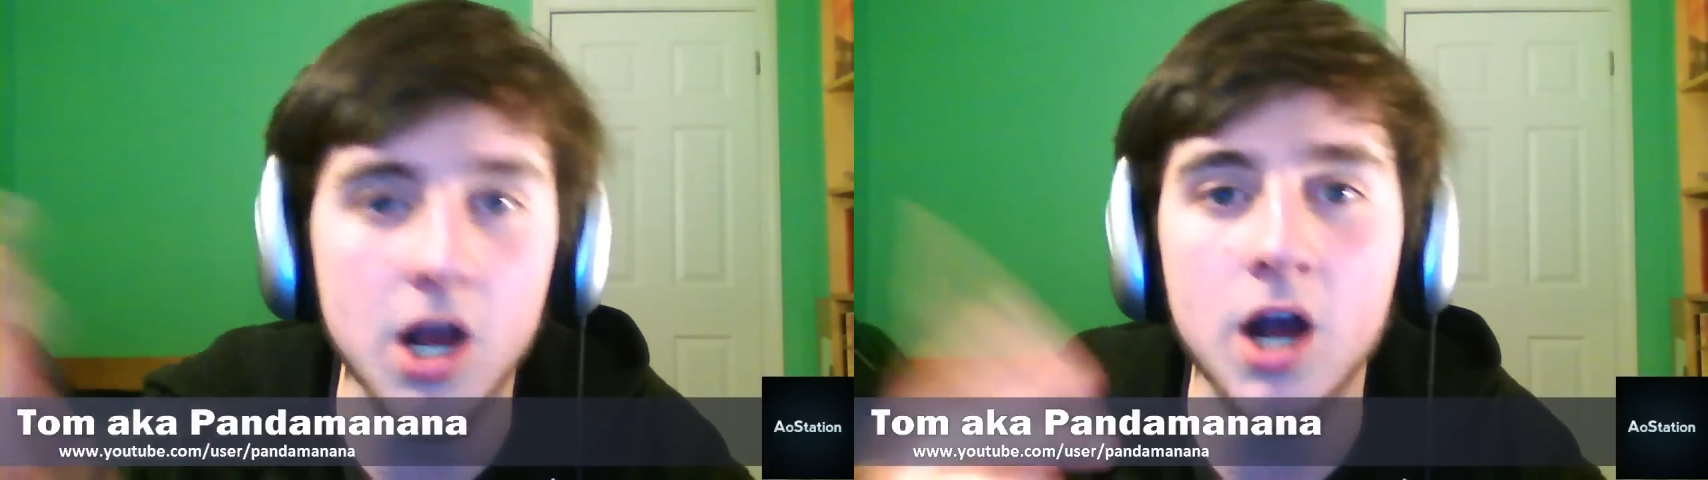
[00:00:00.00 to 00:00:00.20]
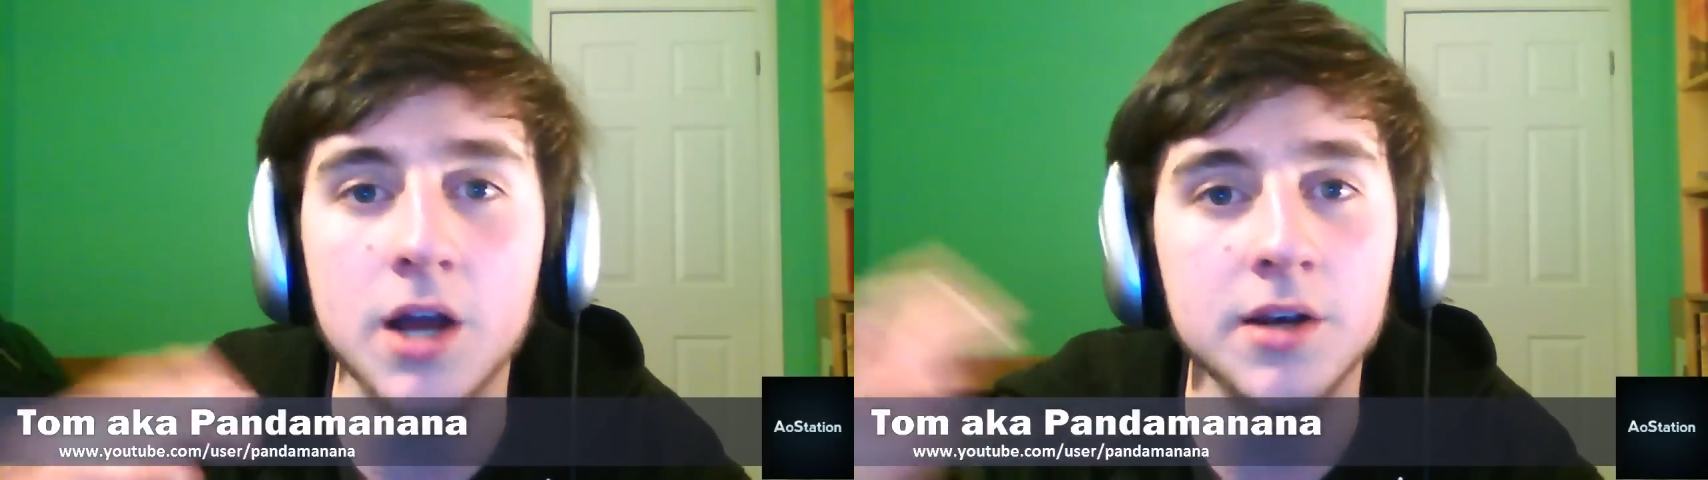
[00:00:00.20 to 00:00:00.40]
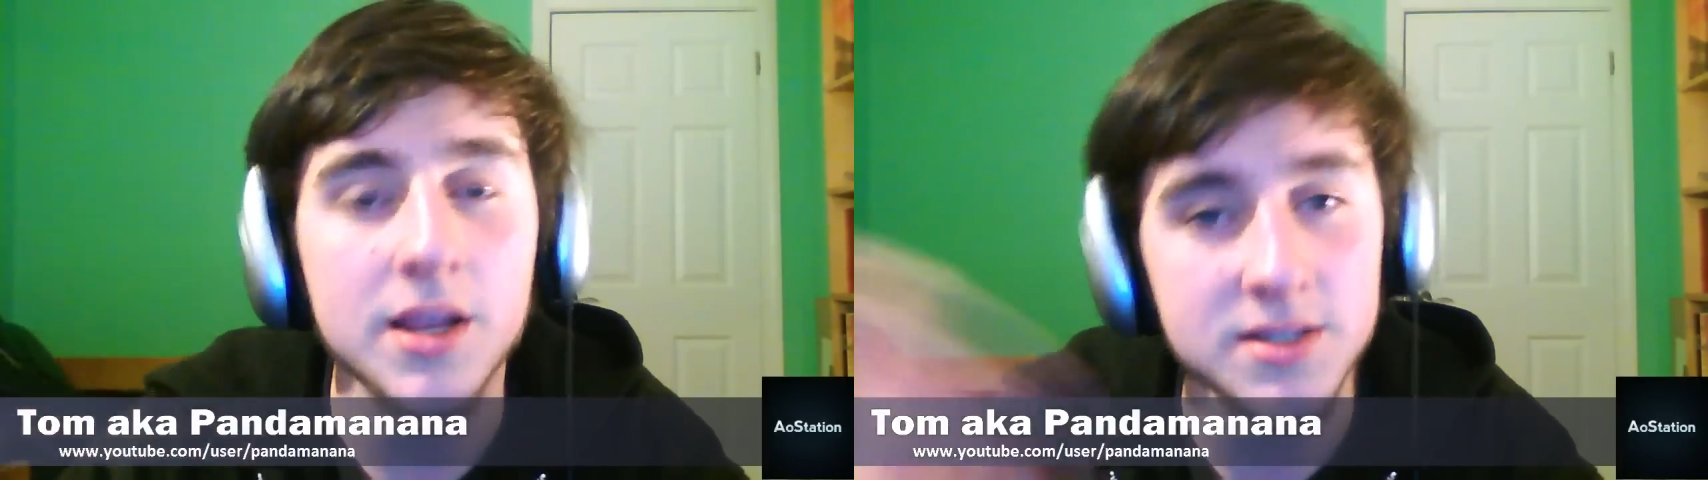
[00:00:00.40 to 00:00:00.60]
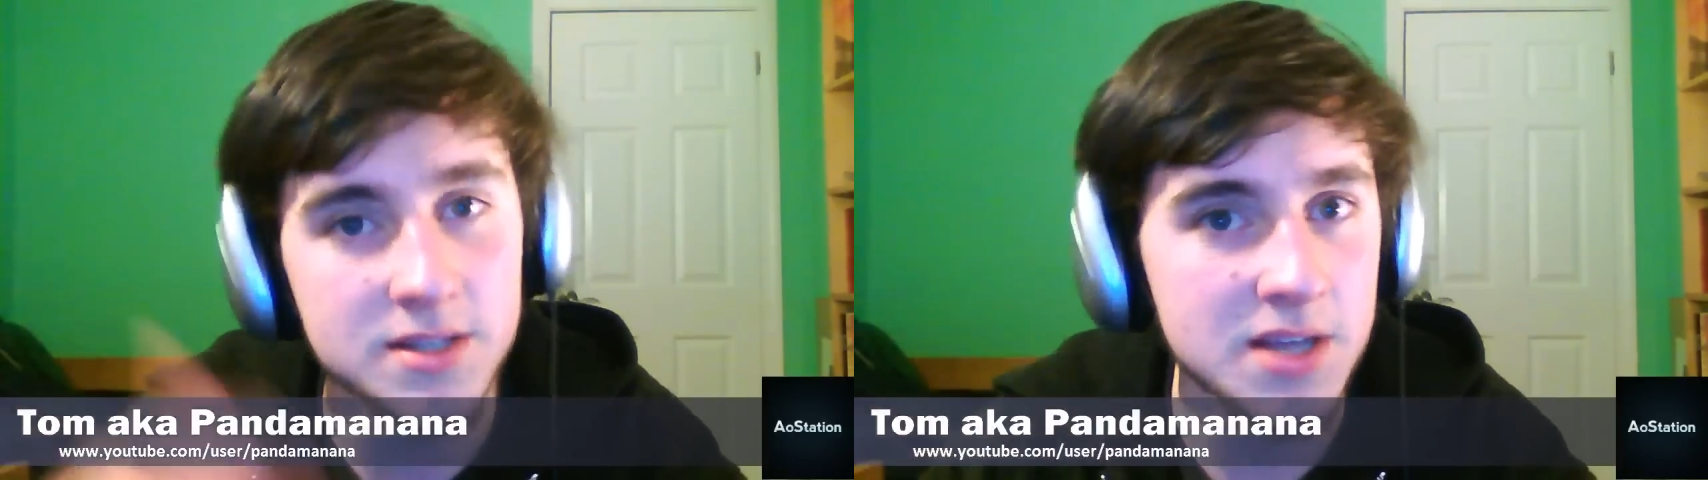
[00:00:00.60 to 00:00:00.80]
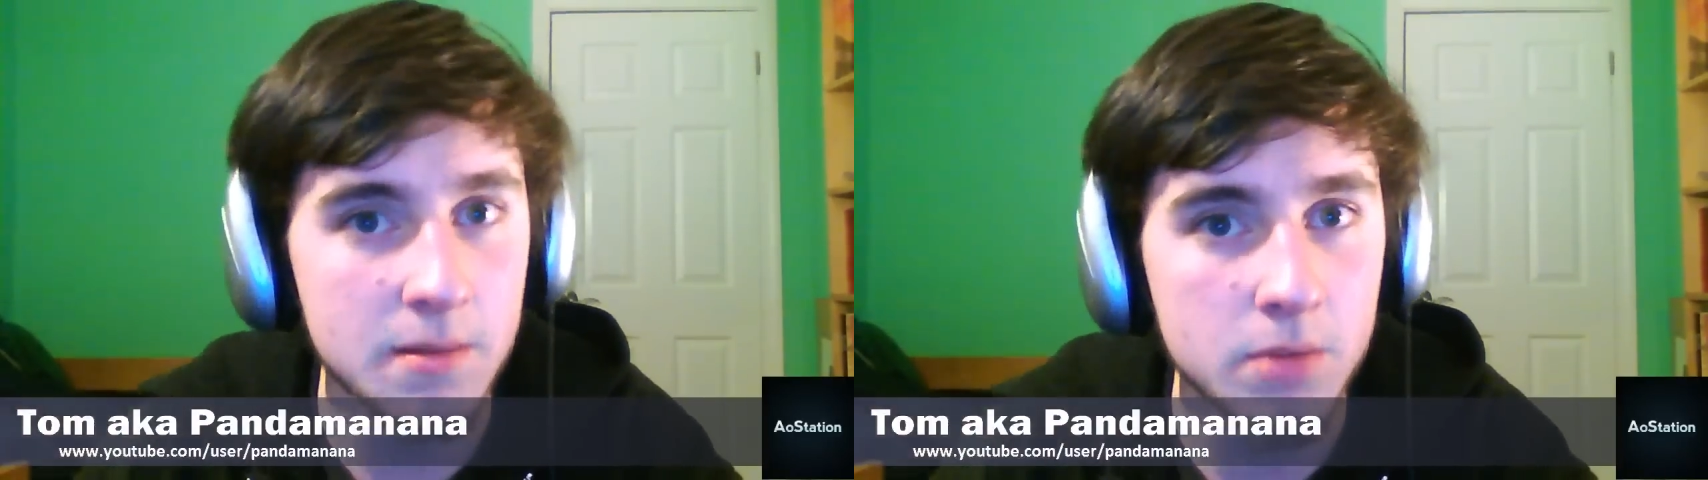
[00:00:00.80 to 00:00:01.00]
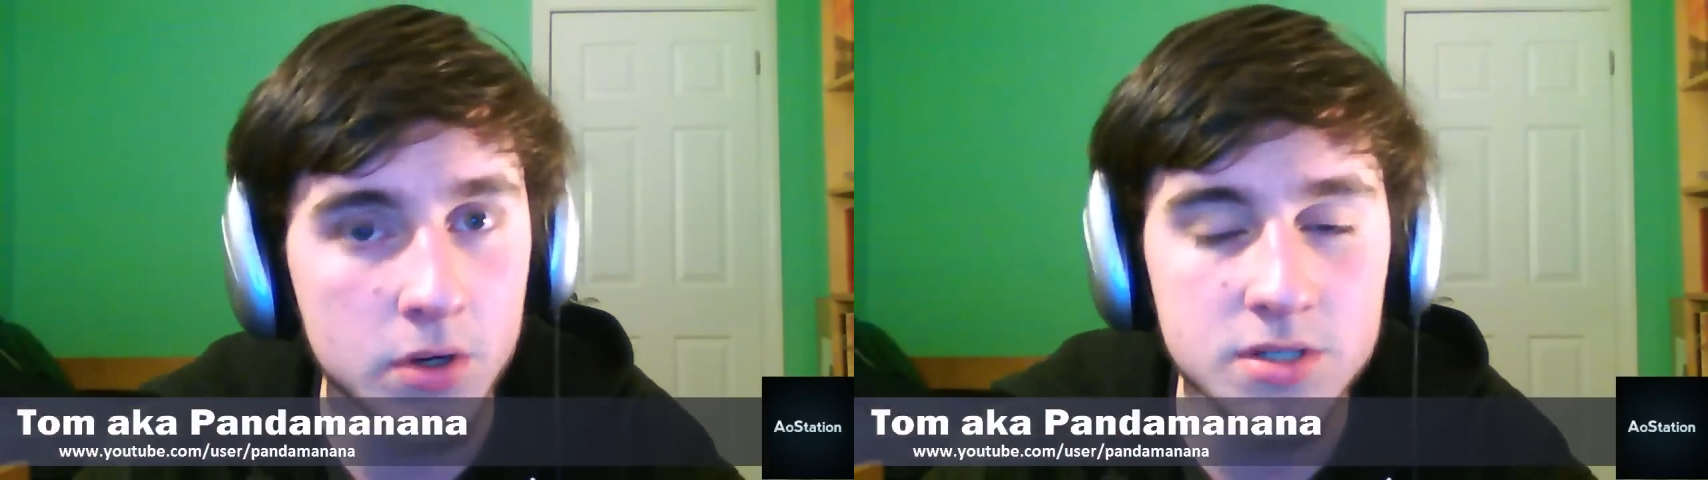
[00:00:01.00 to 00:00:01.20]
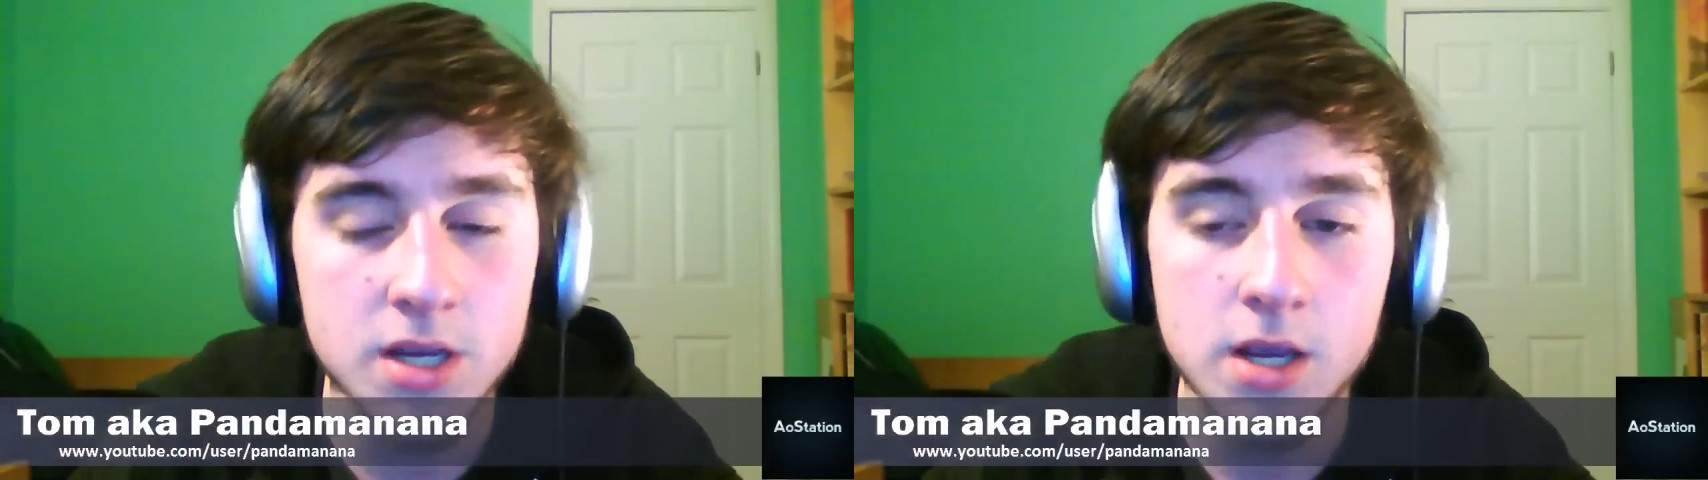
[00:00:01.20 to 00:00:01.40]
Han has the same modes.